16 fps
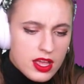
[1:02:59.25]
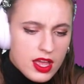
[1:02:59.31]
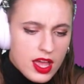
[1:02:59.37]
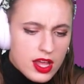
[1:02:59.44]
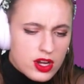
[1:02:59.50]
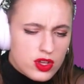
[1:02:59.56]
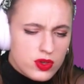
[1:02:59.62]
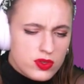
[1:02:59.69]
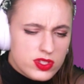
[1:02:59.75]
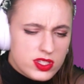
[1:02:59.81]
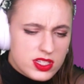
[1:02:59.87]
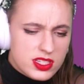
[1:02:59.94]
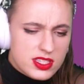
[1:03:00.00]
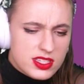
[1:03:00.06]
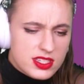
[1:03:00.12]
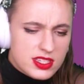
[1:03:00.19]
And who's
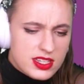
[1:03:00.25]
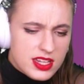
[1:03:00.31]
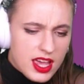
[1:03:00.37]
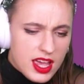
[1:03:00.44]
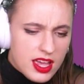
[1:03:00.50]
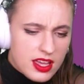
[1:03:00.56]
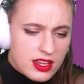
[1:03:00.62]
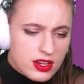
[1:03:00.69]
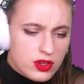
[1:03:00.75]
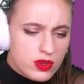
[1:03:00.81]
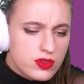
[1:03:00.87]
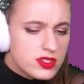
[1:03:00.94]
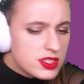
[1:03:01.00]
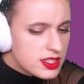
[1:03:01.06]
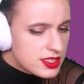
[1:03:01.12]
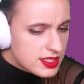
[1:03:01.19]
to stay? And
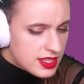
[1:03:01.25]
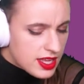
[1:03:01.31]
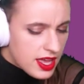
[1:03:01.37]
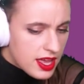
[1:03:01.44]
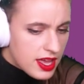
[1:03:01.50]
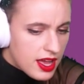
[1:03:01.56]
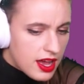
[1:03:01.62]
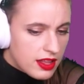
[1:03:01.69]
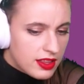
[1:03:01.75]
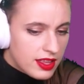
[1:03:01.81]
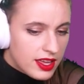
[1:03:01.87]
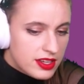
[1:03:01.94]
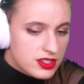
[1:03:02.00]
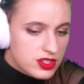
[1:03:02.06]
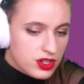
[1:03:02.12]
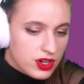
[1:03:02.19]
who's to say I'll
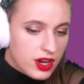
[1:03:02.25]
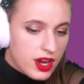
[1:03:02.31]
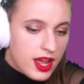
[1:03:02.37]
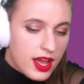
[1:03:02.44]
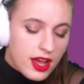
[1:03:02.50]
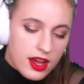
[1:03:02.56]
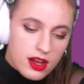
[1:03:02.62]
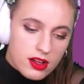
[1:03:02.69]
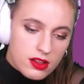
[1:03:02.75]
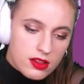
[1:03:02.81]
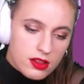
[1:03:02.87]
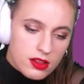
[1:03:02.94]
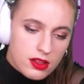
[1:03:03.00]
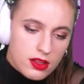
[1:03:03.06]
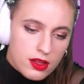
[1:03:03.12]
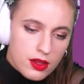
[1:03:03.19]
enter hell?